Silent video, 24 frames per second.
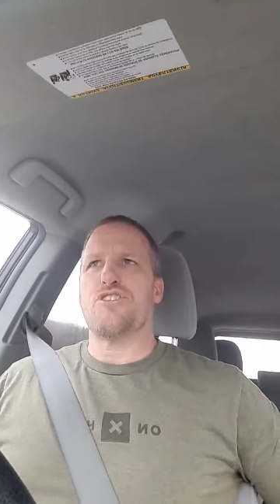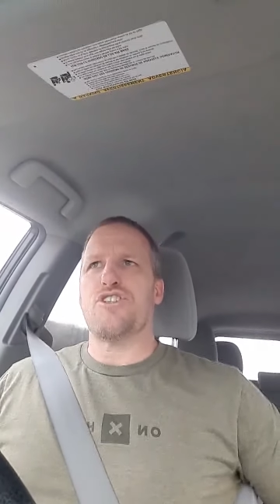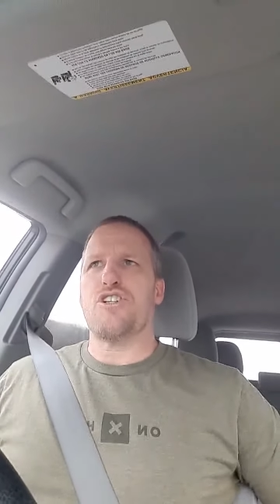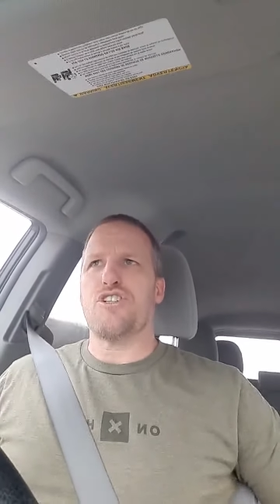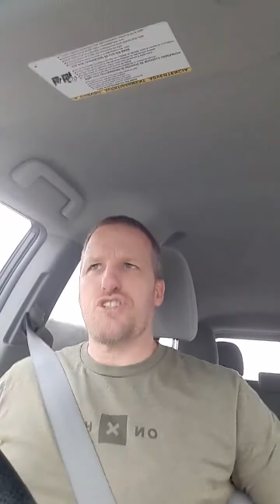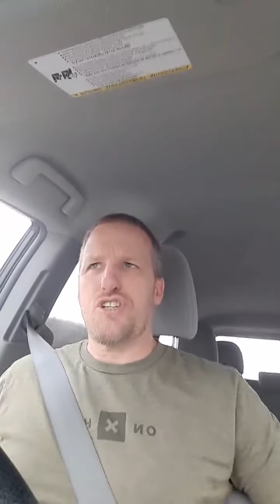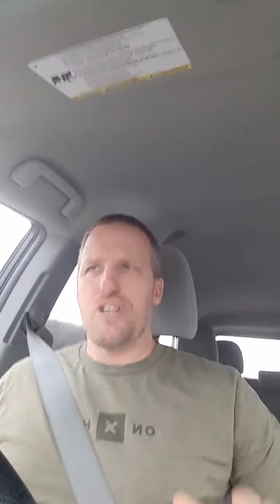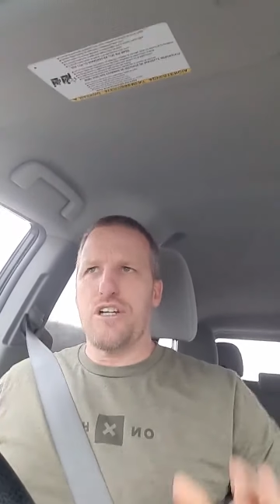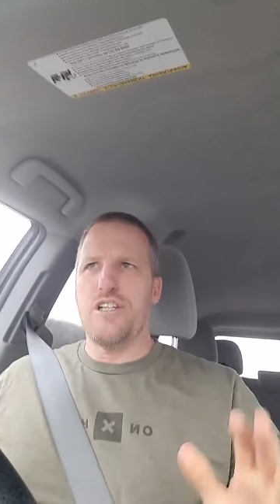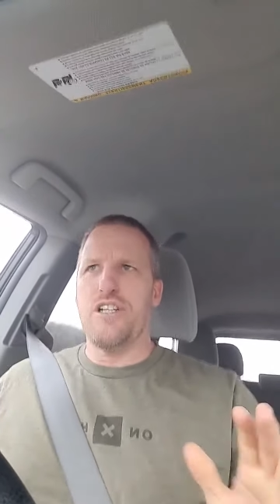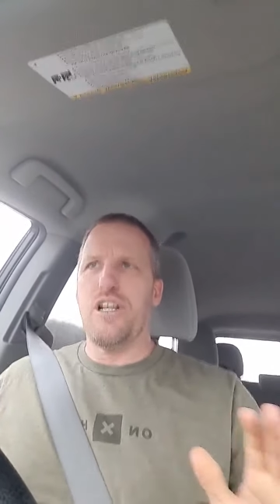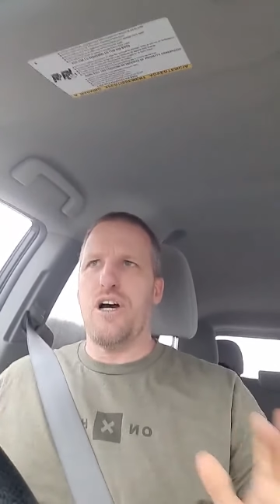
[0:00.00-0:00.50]

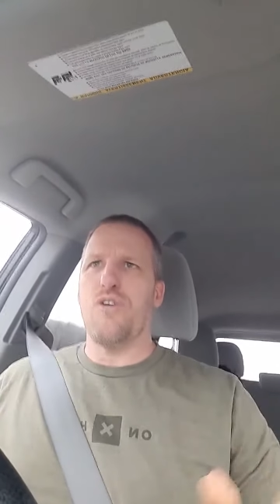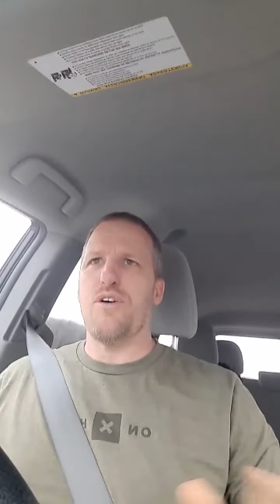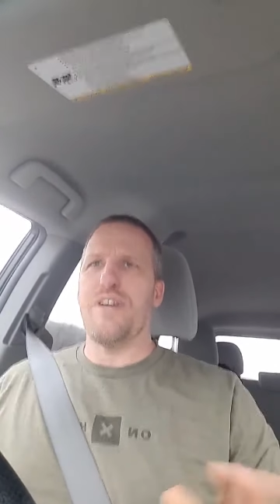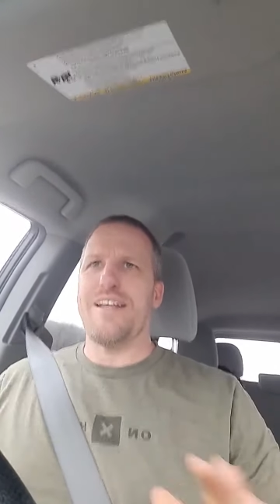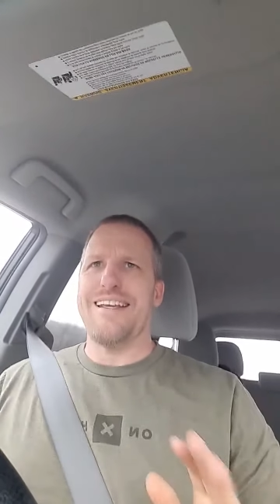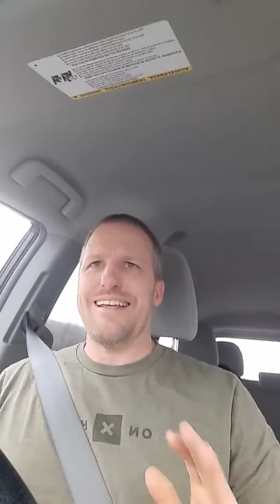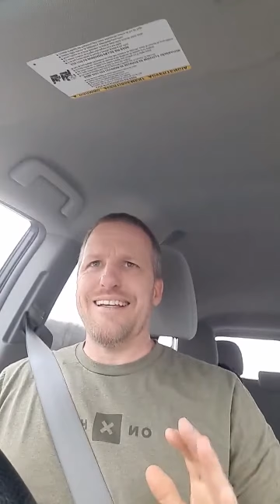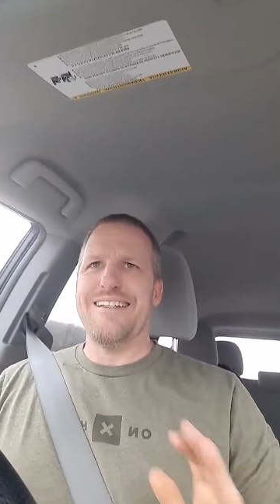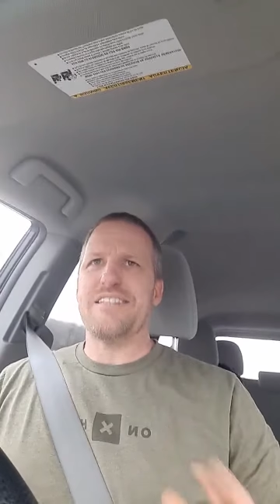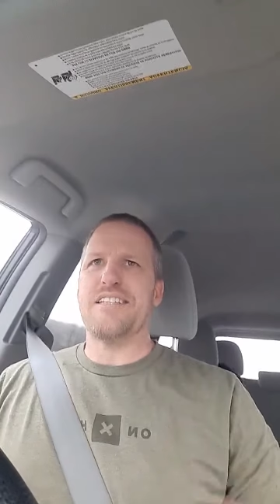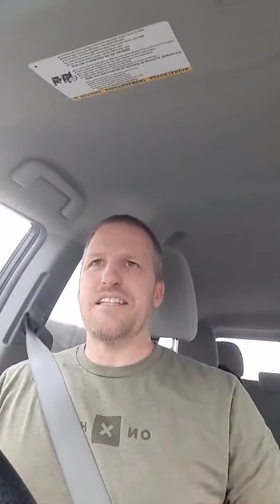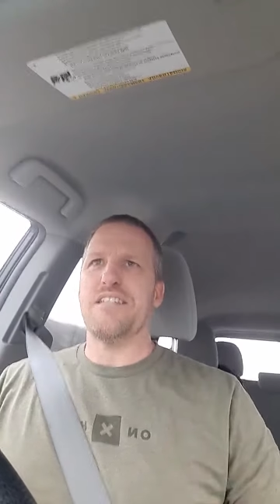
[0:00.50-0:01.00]
just so you know,
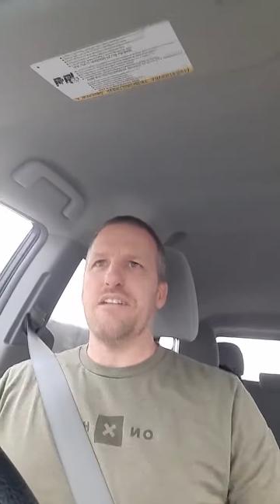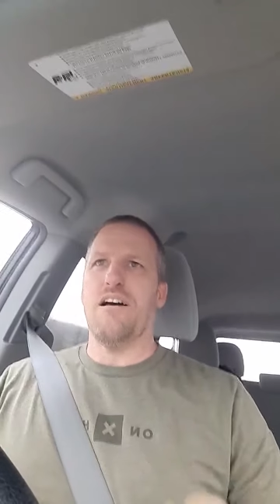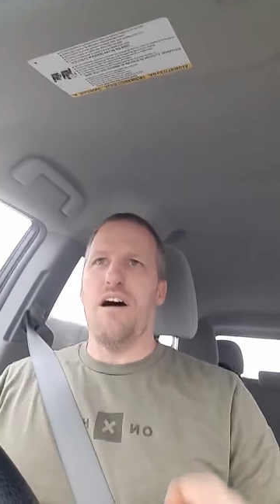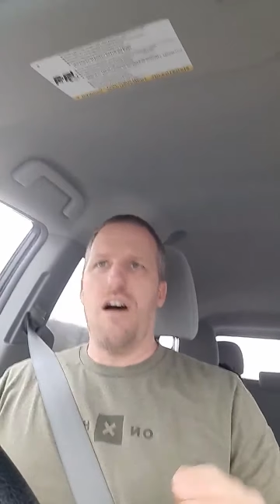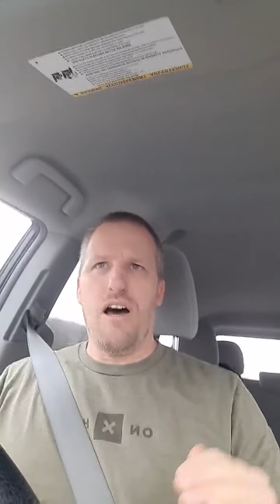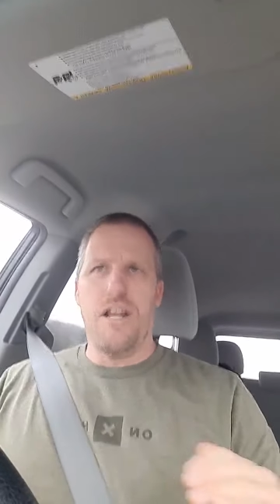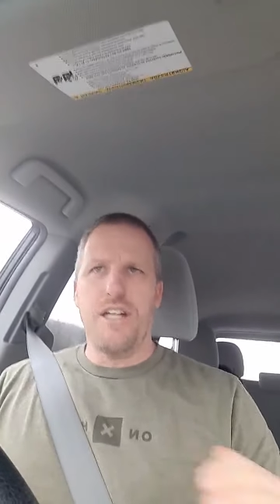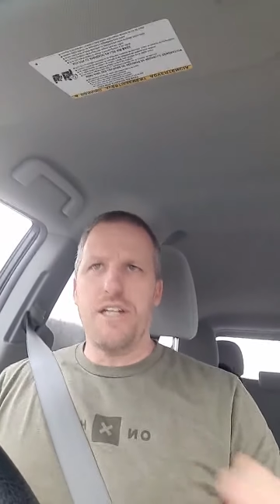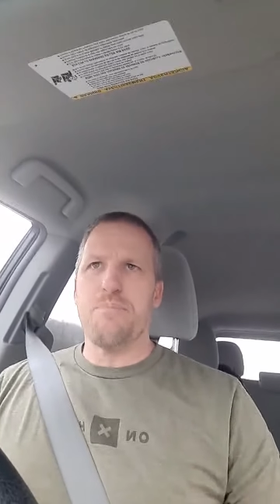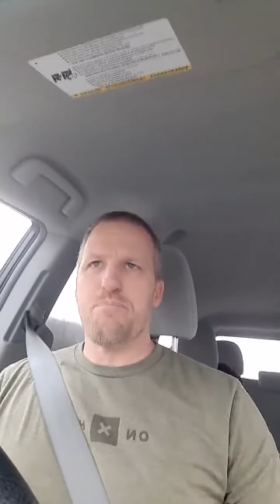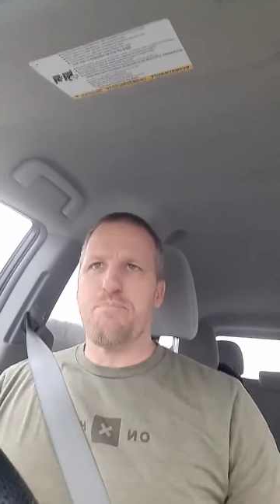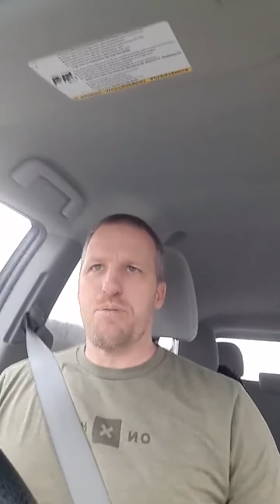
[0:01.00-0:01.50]
it isn't
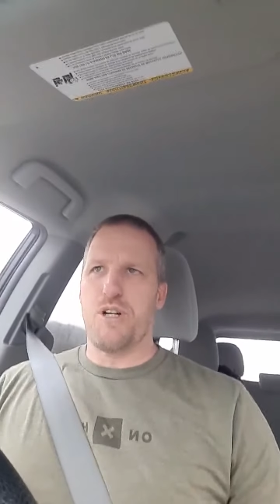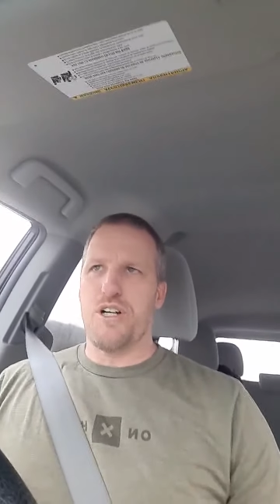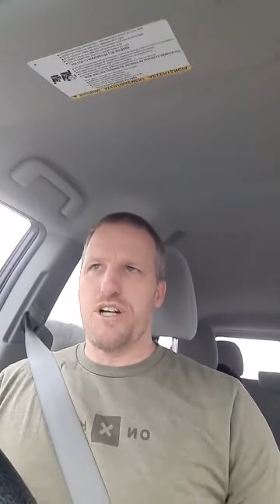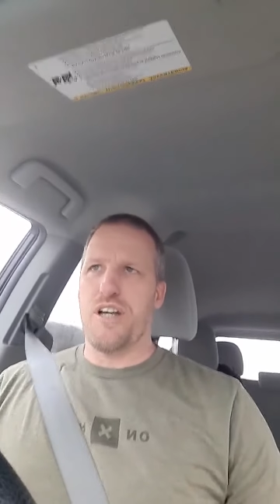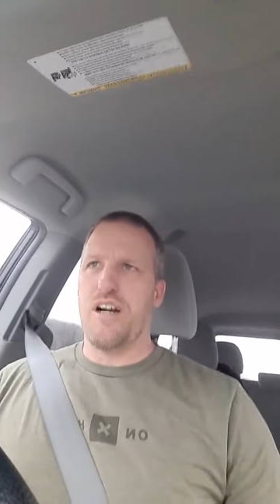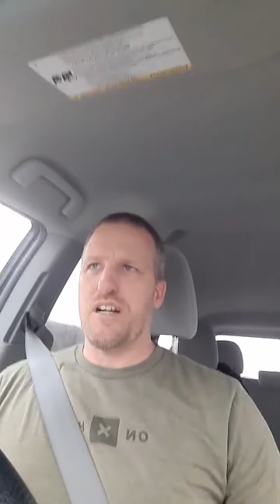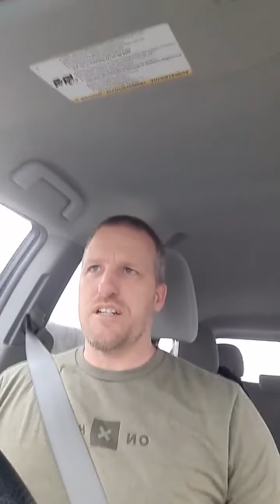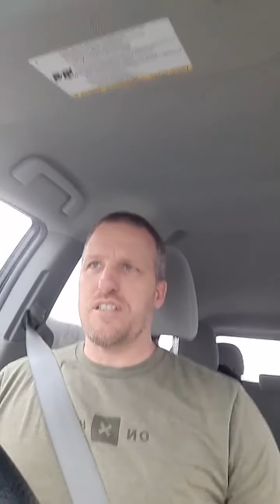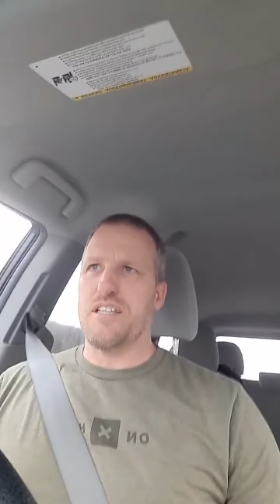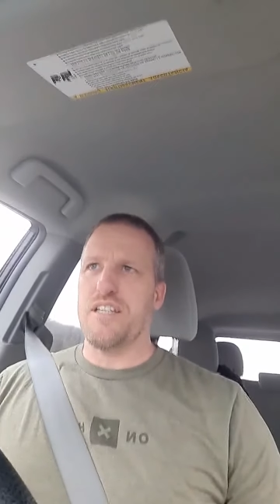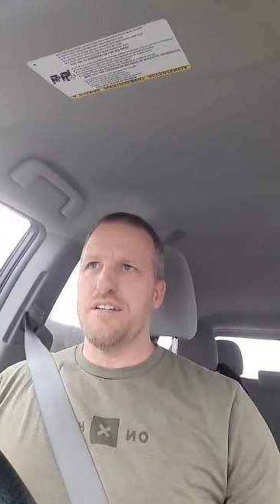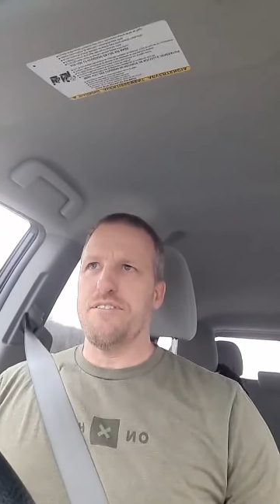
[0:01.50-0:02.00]

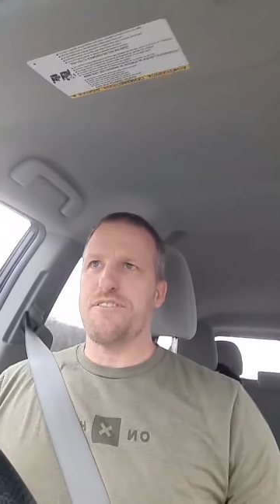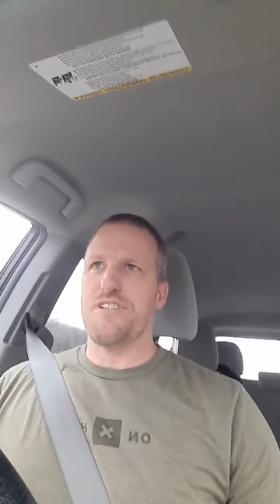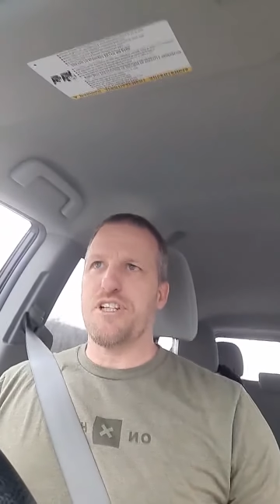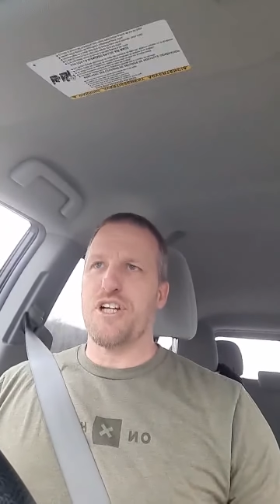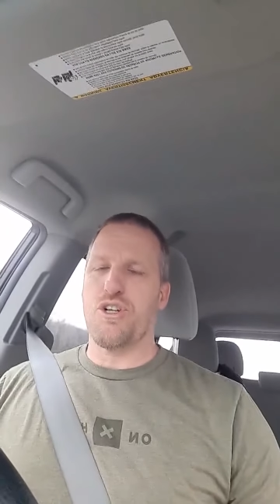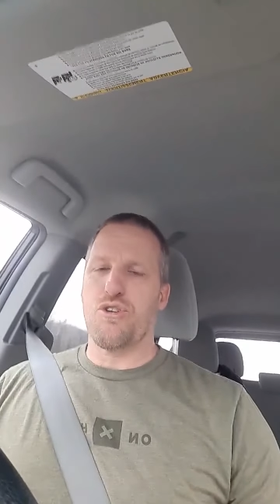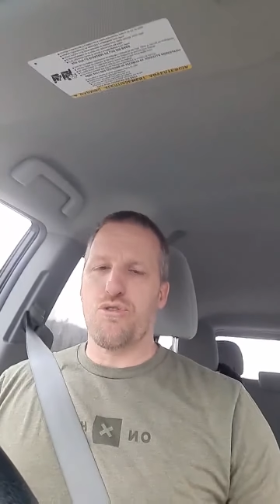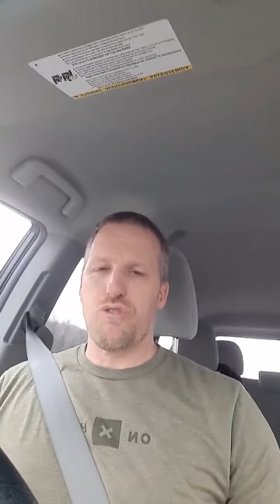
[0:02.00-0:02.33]
unproductive to